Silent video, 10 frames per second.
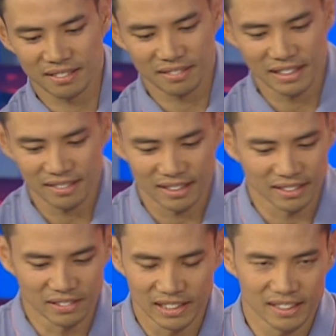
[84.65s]
is a race
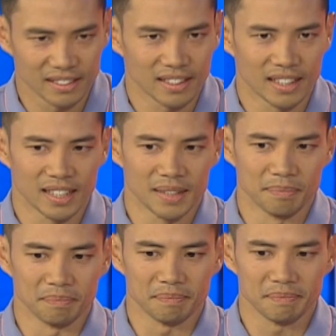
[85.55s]
like no other.
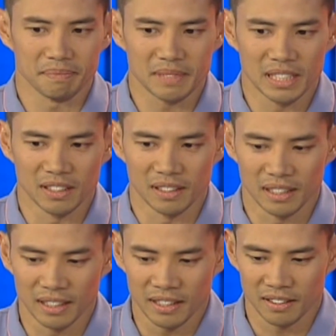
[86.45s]
You know,
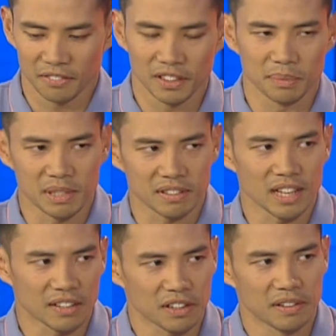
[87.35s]
here in the Philippines,
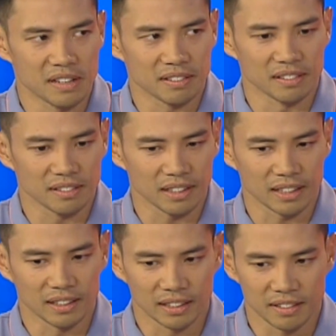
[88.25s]
a lot of our races,
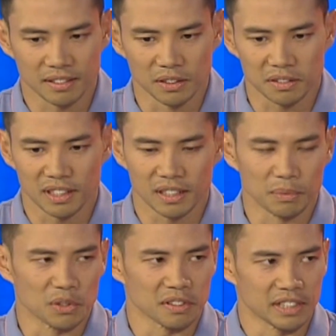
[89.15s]
like at least in Luzon,
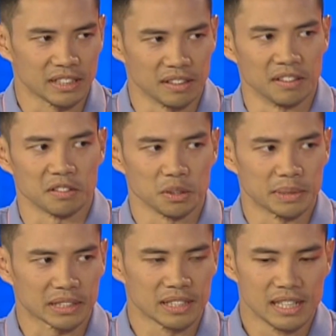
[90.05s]
are mostly in
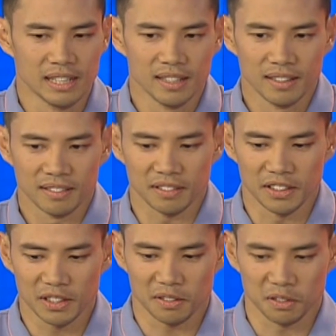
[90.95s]
Subic. So
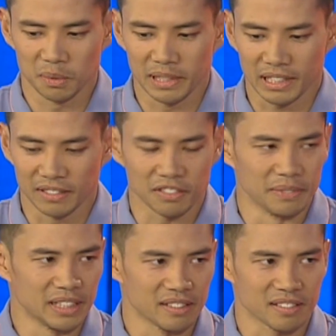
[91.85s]
you go to Subic, and
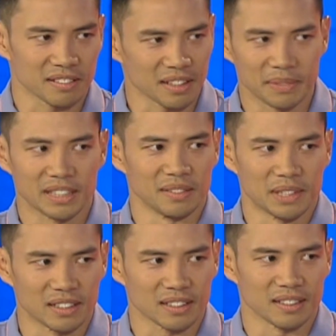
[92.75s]
for me, it's just like being in
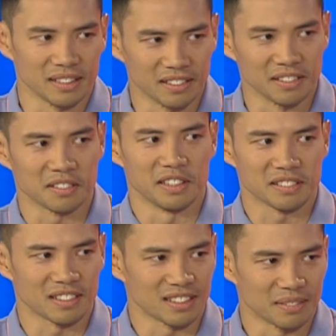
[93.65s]
America. You know, the
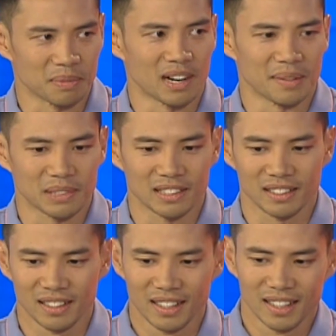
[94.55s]
streets are
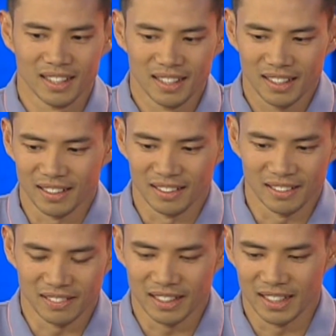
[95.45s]
proper. You
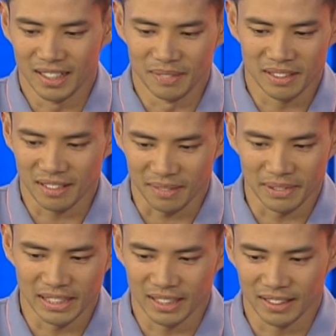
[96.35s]
know, it's
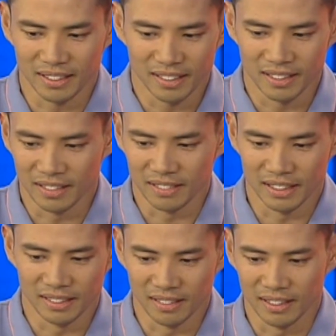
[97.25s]
like being, you know,
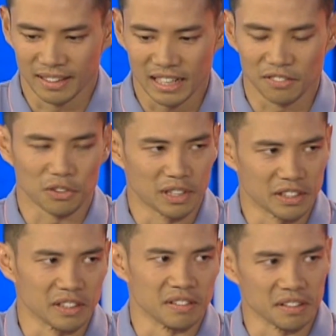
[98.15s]
in
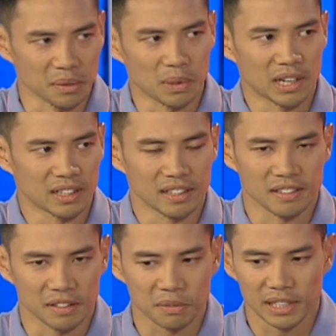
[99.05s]
California, you can see the water.
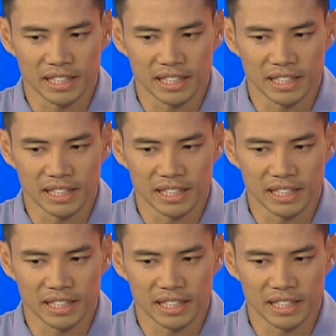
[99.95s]
It's really